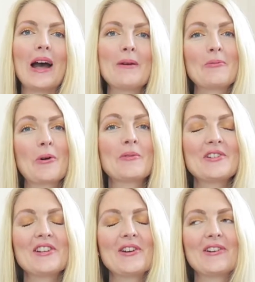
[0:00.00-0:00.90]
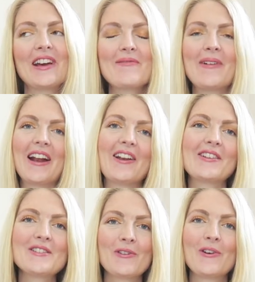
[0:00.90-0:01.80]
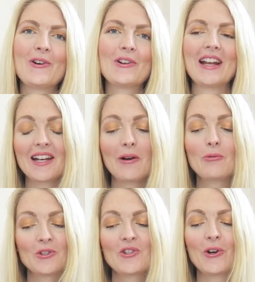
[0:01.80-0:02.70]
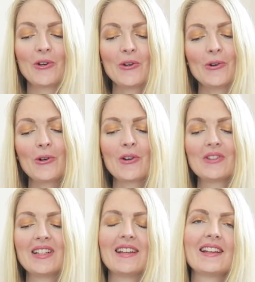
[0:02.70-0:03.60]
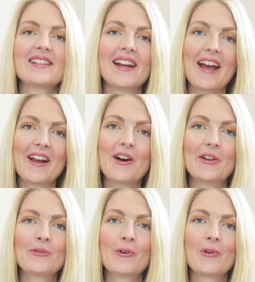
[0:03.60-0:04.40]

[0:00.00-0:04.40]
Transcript: I promised you in my last vlog that I would show you all of the things that I got